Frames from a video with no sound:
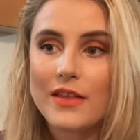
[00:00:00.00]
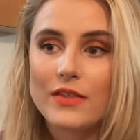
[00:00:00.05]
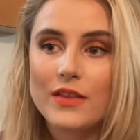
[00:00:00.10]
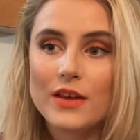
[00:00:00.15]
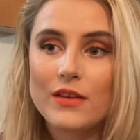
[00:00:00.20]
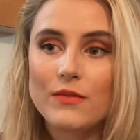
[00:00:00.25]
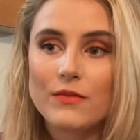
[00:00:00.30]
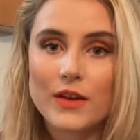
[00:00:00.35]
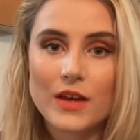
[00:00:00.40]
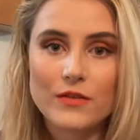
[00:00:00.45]

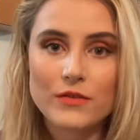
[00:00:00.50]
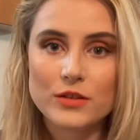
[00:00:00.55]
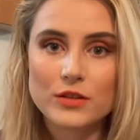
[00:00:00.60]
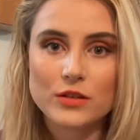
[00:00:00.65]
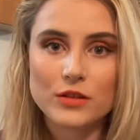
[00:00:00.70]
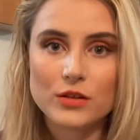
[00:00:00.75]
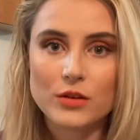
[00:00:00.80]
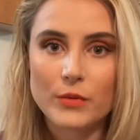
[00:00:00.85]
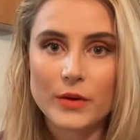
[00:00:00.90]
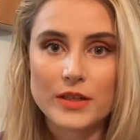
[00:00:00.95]
think favors
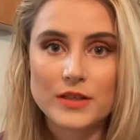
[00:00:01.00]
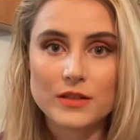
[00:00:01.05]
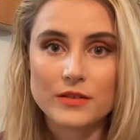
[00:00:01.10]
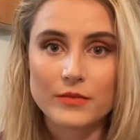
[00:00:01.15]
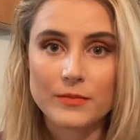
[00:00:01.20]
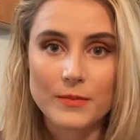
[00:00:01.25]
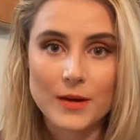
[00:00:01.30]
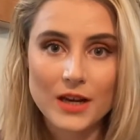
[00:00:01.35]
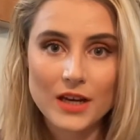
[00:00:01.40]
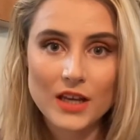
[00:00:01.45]
are a waste
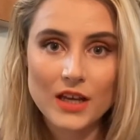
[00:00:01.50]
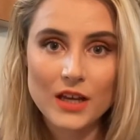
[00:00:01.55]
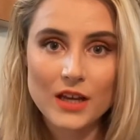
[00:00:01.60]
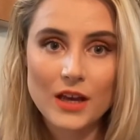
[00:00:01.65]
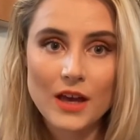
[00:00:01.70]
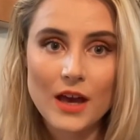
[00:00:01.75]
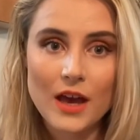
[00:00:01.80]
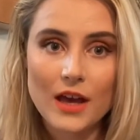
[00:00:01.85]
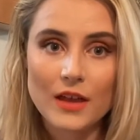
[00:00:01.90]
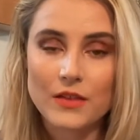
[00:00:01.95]
of
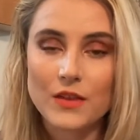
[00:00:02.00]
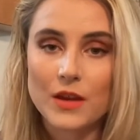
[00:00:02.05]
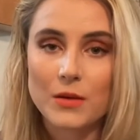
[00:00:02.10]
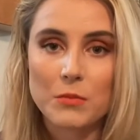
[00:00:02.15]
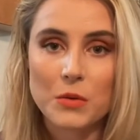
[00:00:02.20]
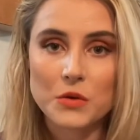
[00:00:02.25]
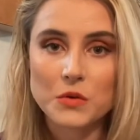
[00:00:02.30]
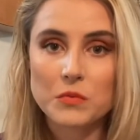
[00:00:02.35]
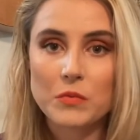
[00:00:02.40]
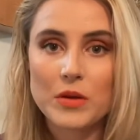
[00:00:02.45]
money. I think
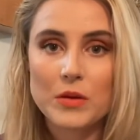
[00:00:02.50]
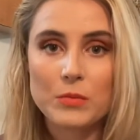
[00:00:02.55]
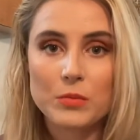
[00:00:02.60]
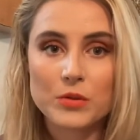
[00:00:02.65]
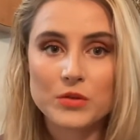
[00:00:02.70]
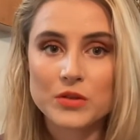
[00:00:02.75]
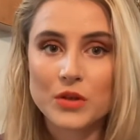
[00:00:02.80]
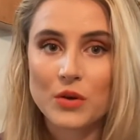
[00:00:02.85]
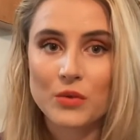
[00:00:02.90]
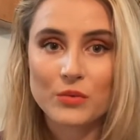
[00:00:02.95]
most
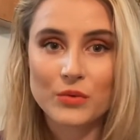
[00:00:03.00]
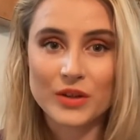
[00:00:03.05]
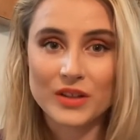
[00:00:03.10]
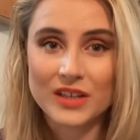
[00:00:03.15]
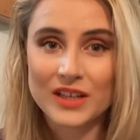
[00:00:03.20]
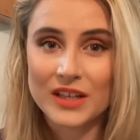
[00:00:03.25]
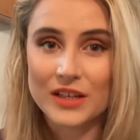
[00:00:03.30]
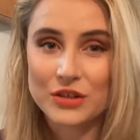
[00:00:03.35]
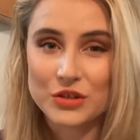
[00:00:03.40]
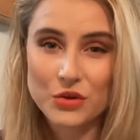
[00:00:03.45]
people don't
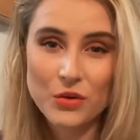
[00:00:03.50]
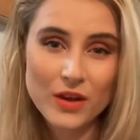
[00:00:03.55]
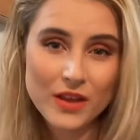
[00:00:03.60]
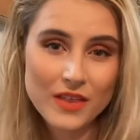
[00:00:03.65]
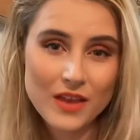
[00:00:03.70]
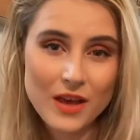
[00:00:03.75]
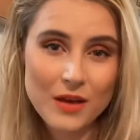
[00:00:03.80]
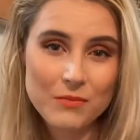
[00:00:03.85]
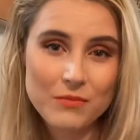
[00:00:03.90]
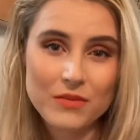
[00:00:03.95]
really enjoy
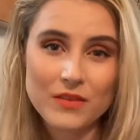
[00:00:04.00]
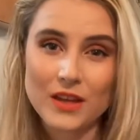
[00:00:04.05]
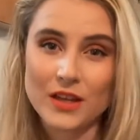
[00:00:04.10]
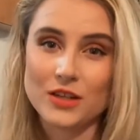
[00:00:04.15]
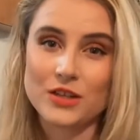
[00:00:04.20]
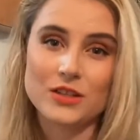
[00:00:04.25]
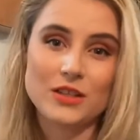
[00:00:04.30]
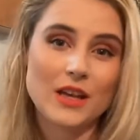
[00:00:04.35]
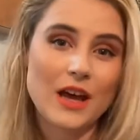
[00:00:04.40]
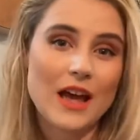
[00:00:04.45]
them. They
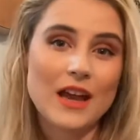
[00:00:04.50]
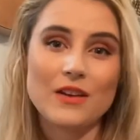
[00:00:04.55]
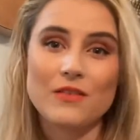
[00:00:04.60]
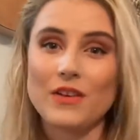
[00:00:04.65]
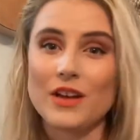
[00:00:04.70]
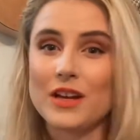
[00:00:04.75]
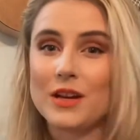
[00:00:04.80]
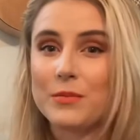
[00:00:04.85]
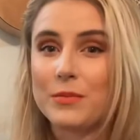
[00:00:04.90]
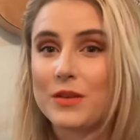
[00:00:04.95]
just kind of
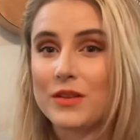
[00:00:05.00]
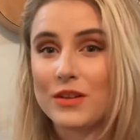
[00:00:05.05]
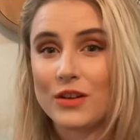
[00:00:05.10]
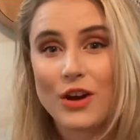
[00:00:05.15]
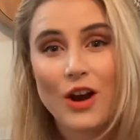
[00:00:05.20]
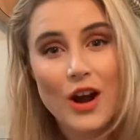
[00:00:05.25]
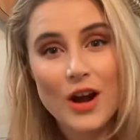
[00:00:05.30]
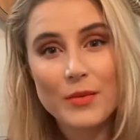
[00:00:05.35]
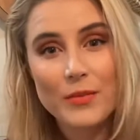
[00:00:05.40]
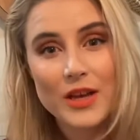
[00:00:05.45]
end up in the
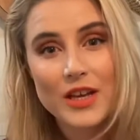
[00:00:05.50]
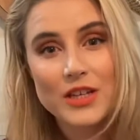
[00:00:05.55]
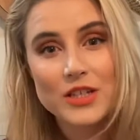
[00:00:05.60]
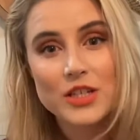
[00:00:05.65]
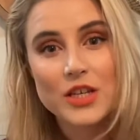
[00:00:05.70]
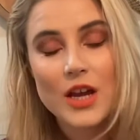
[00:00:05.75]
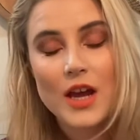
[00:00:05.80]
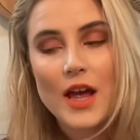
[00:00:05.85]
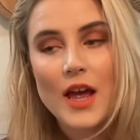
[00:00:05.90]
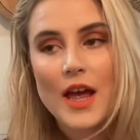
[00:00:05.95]

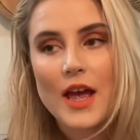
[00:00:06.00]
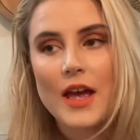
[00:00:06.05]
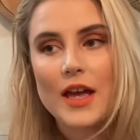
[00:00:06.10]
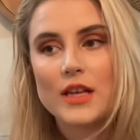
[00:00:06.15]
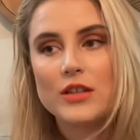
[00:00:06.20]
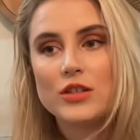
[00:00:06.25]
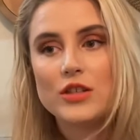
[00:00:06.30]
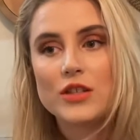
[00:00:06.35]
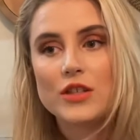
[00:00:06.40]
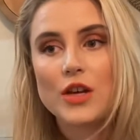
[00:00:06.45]
garbage.
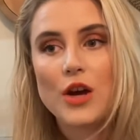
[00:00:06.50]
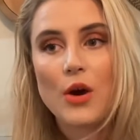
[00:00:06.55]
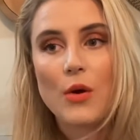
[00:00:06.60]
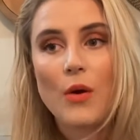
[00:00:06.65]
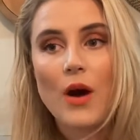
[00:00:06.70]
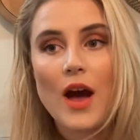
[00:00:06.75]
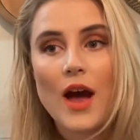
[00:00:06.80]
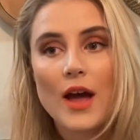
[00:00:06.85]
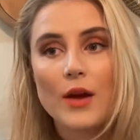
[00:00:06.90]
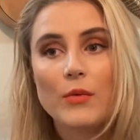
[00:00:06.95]
And
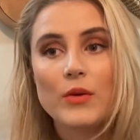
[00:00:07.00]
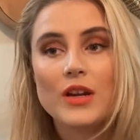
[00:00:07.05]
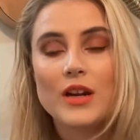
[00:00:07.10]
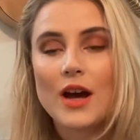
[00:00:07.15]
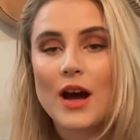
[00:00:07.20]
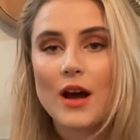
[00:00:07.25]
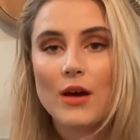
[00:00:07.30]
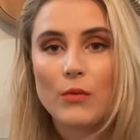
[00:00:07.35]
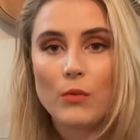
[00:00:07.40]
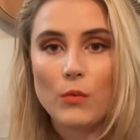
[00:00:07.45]
so I would
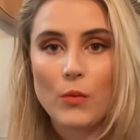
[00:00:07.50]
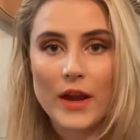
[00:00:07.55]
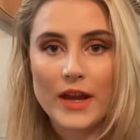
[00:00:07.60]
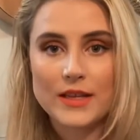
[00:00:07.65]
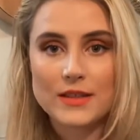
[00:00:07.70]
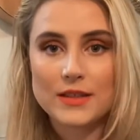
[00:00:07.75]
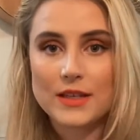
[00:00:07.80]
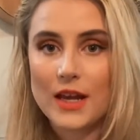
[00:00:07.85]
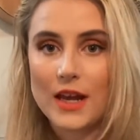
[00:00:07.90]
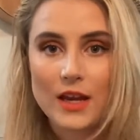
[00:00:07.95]
not
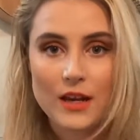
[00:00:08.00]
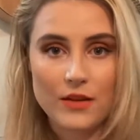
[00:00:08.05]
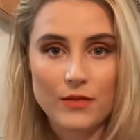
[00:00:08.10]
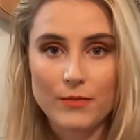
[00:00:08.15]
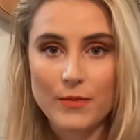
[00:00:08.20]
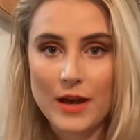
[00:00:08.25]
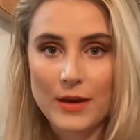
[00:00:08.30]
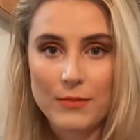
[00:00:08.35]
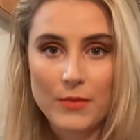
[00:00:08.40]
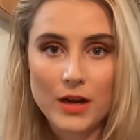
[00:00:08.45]
waste any of
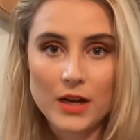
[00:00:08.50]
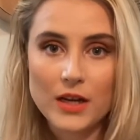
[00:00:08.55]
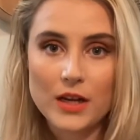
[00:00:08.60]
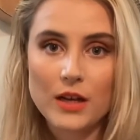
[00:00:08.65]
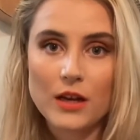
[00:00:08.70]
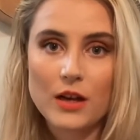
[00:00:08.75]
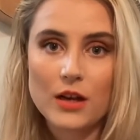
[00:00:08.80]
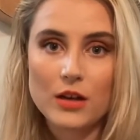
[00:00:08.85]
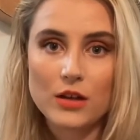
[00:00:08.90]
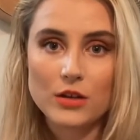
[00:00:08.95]
my
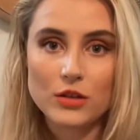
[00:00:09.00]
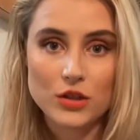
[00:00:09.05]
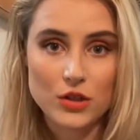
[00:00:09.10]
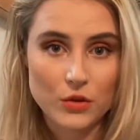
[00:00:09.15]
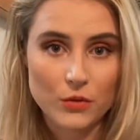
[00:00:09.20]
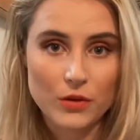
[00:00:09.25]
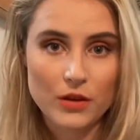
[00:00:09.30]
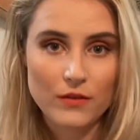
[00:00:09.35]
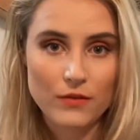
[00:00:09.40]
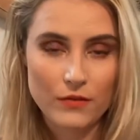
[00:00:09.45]
money
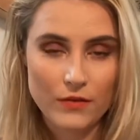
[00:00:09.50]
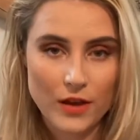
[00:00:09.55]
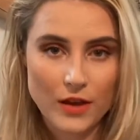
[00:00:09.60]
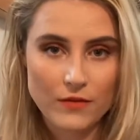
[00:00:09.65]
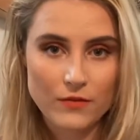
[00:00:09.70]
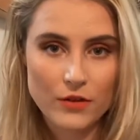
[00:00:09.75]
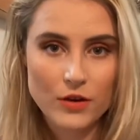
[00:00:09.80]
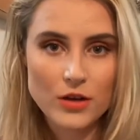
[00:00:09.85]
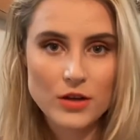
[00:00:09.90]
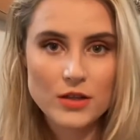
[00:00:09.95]
doing
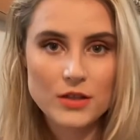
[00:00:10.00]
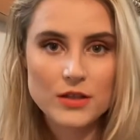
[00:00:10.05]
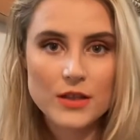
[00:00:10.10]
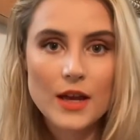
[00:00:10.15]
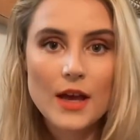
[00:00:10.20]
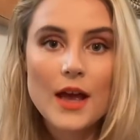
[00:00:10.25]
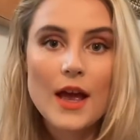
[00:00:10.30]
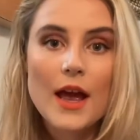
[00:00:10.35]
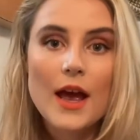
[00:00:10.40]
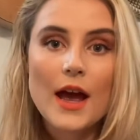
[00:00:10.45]
favors.
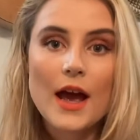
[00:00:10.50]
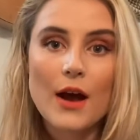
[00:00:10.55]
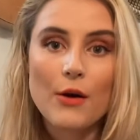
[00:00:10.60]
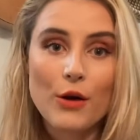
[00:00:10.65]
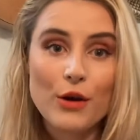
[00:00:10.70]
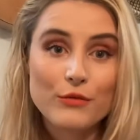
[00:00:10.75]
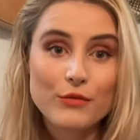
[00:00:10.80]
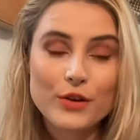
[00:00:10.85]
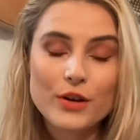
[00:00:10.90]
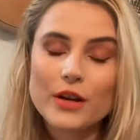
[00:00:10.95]

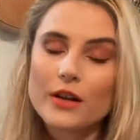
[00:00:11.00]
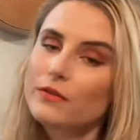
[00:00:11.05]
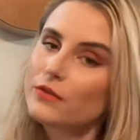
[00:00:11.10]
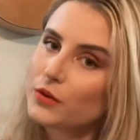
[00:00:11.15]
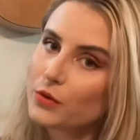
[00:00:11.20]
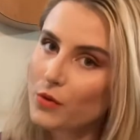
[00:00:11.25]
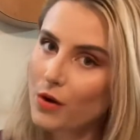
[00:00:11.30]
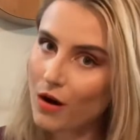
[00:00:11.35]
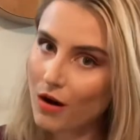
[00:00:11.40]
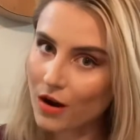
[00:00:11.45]
However, if
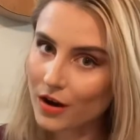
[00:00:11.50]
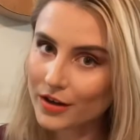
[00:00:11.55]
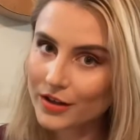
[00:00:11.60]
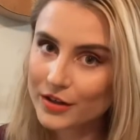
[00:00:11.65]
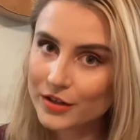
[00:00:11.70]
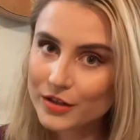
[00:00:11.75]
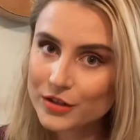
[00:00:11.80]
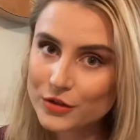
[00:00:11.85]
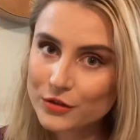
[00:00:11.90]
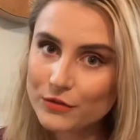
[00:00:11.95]
you are
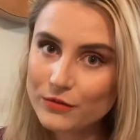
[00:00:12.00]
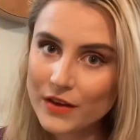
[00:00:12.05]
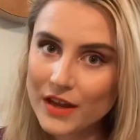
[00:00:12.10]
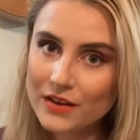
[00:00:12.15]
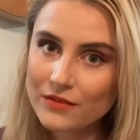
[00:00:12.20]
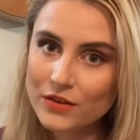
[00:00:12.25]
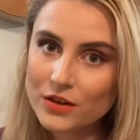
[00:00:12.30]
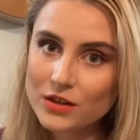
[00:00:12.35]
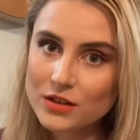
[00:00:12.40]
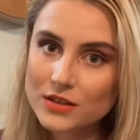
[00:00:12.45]
gonna do
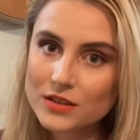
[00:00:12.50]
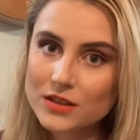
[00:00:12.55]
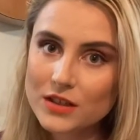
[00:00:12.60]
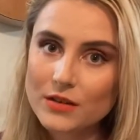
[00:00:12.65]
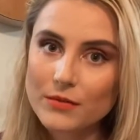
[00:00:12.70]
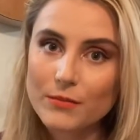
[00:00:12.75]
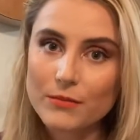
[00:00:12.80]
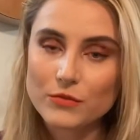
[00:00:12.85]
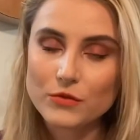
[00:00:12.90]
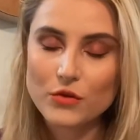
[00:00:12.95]
favors,
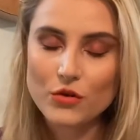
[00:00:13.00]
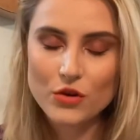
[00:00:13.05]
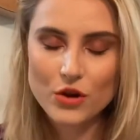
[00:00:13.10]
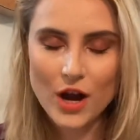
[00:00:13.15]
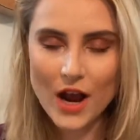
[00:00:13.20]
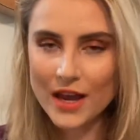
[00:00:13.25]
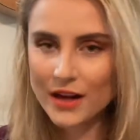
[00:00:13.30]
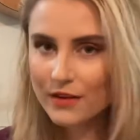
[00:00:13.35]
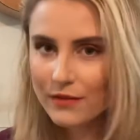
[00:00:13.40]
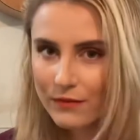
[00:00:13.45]

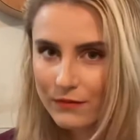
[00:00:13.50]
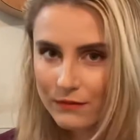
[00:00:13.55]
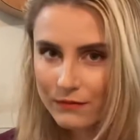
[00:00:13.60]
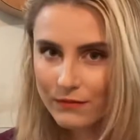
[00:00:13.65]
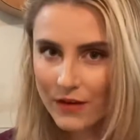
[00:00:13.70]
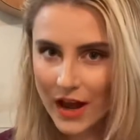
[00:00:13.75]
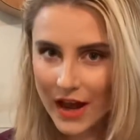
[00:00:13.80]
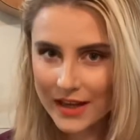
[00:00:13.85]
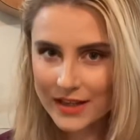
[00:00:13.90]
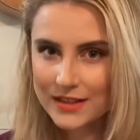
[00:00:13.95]
try to
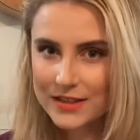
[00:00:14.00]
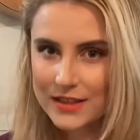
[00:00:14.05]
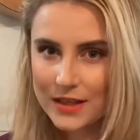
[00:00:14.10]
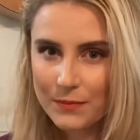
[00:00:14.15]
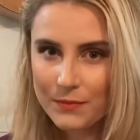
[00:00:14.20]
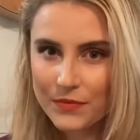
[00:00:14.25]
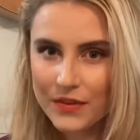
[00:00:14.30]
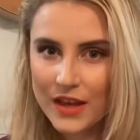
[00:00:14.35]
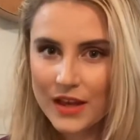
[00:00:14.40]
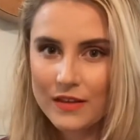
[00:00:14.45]
find
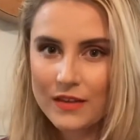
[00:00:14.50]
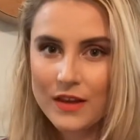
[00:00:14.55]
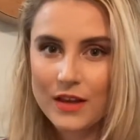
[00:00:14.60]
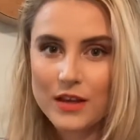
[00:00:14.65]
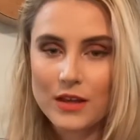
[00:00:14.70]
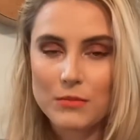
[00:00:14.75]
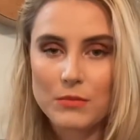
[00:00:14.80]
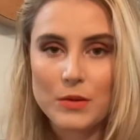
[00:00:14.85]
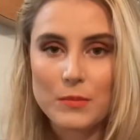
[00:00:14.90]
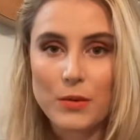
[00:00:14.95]
something that
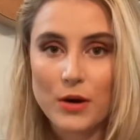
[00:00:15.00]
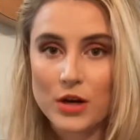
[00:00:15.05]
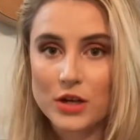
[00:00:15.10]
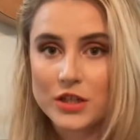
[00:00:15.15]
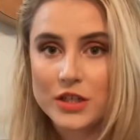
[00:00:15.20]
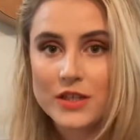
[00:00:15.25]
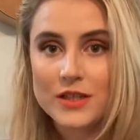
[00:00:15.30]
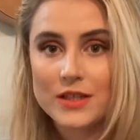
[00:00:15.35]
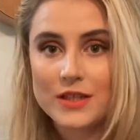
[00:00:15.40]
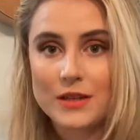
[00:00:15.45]
can be
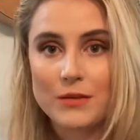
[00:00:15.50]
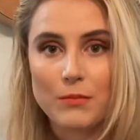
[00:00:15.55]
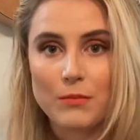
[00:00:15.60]
purchased in